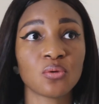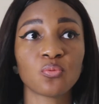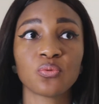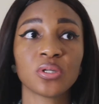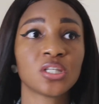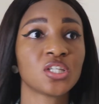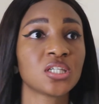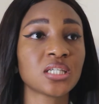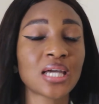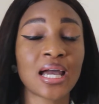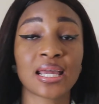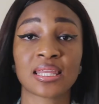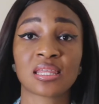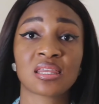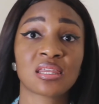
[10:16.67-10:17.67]
which
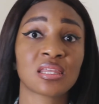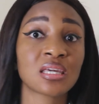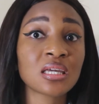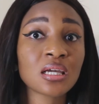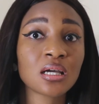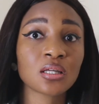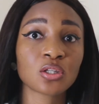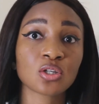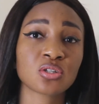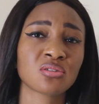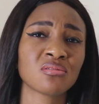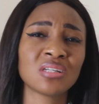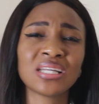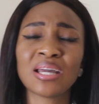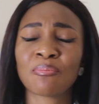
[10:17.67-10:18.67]
I think doesn't really